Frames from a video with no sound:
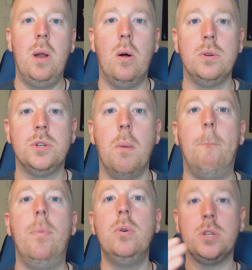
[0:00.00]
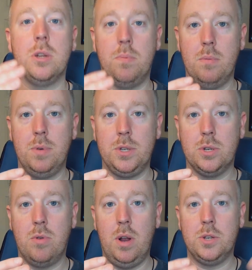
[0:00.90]
but it also boosts up your
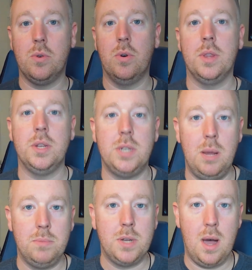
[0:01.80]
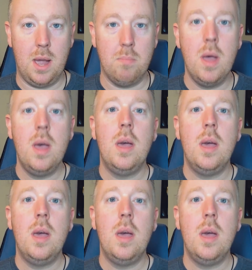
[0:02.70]
business credit score at the same time.